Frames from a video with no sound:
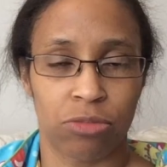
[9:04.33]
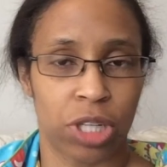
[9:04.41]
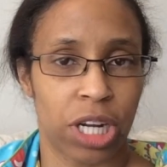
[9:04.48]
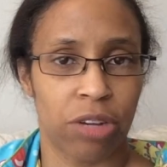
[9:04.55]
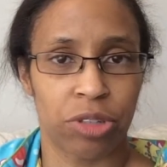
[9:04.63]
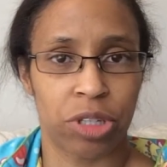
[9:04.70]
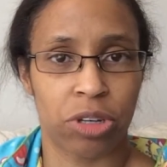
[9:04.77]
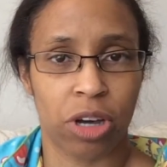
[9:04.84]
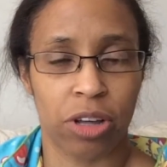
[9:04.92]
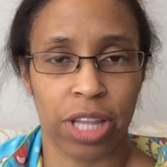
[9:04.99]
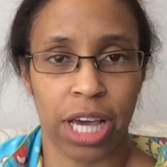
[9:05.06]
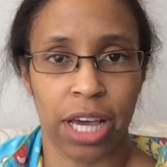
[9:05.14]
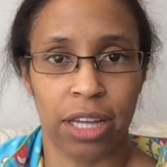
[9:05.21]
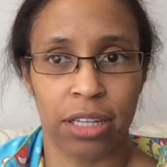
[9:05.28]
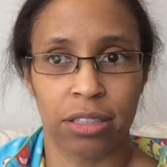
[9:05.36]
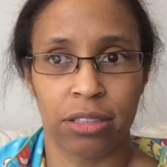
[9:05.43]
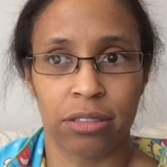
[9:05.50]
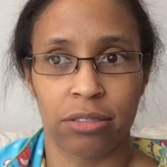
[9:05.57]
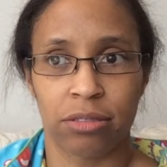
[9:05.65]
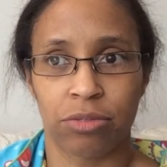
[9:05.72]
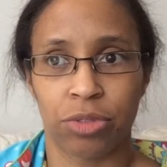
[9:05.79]
whatever you call that
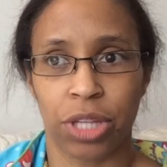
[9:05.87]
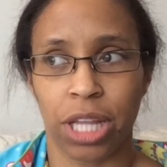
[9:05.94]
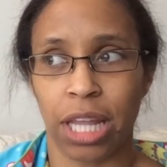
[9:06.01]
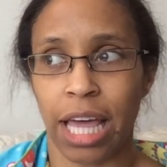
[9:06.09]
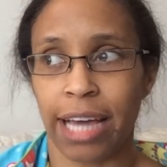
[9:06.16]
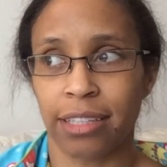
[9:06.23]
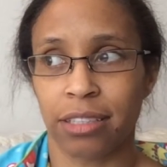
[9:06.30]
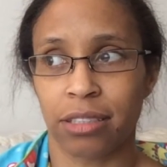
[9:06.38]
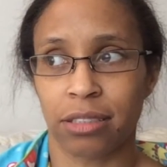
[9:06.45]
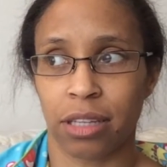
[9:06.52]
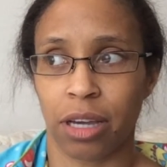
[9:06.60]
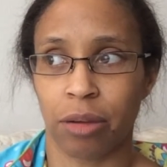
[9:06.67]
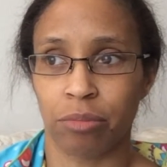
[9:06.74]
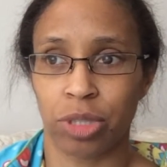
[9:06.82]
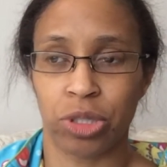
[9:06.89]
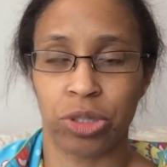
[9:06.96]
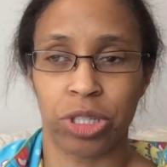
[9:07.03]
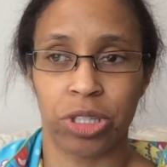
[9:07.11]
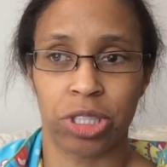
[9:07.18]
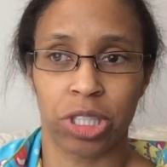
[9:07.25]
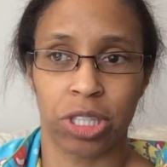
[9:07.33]
for the last 2
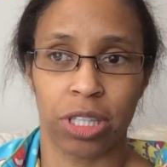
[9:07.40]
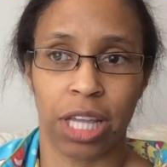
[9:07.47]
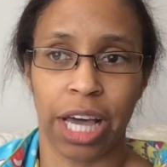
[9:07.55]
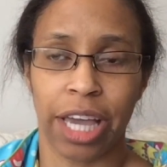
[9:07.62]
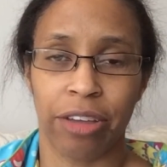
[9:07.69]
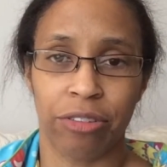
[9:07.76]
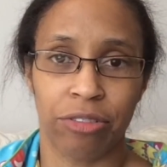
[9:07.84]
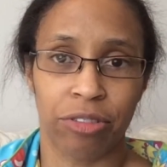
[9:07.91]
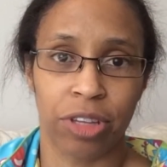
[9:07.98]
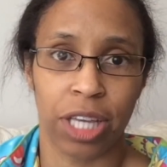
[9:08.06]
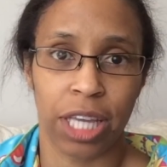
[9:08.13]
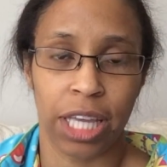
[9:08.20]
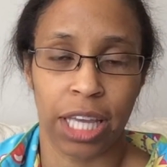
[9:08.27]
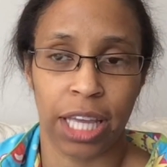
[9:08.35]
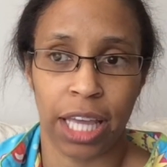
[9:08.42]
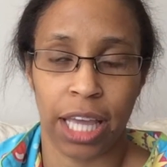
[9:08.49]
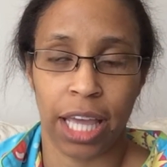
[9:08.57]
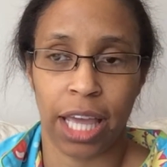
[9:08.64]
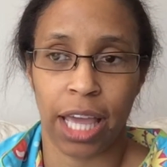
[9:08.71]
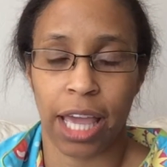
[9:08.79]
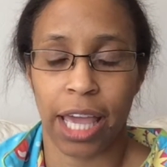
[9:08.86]
years of her life.
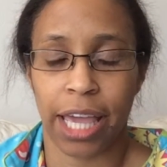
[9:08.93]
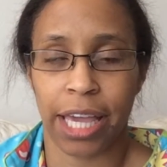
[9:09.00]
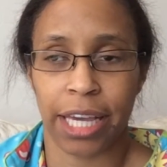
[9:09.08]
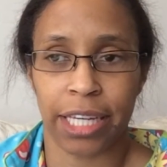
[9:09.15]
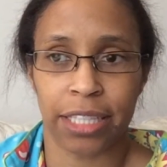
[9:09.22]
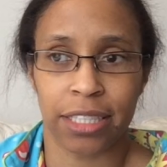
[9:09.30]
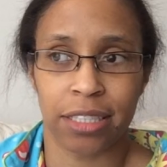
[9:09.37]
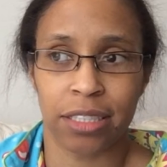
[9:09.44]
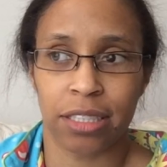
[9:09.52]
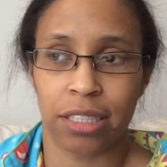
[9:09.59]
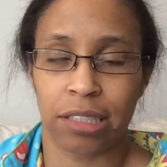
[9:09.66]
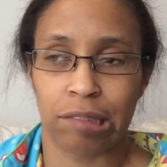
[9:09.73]
And